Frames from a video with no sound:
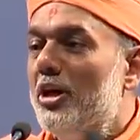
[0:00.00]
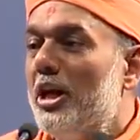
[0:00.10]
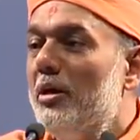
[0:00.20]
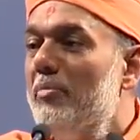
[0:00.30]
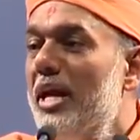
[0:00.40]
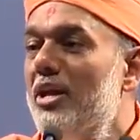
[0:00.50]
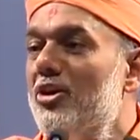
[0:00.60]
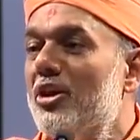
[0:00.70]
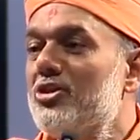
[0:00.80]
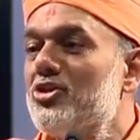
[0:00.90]
Remain
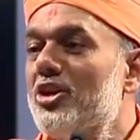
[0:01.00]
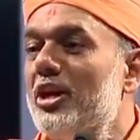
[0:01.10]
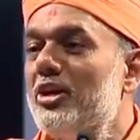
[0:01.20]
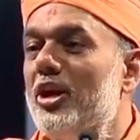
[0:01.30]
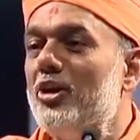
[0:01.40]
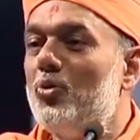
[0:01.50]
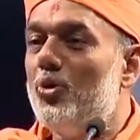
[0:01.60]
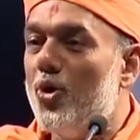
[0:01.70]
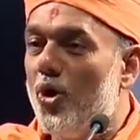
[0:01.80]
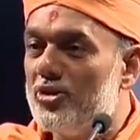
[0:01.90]
restricted to
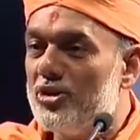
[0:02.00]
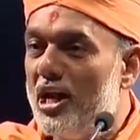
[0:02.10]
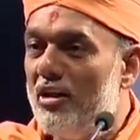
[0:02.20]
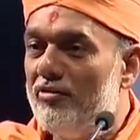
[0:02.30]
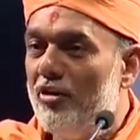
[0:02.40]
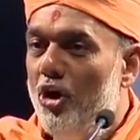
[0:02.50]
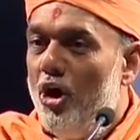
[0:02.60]
yourself.